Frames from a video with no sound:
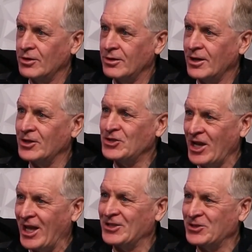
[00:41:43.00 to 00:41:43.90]
a
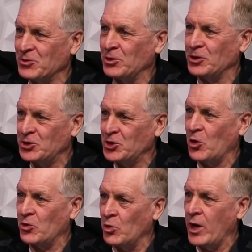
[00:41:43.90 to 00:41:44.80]
chance to really show
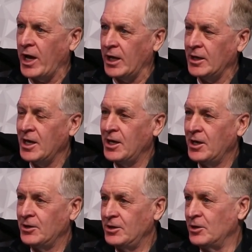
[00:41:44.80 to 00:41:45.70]
the way,
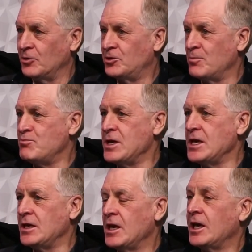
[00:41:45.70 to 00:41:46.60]
you know, to
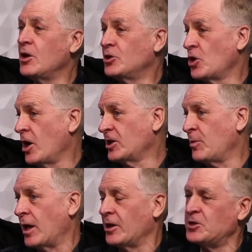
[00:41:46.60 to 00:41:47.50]
be, he talked
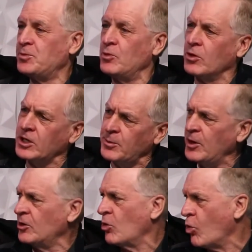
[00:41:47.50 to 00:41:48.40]
about, we're going to be
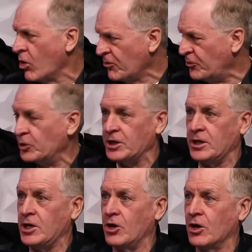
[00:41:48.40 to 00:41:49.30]
on a war footing
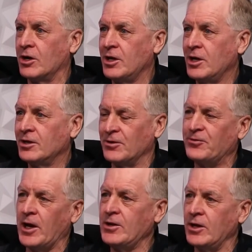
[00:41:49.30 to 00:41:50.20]
here to
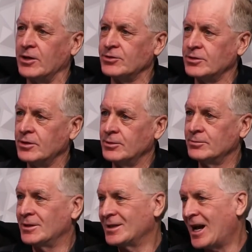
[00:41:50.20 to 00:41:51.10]
fight this.
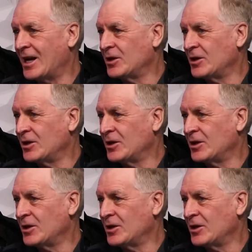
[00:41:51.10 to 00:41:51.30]
I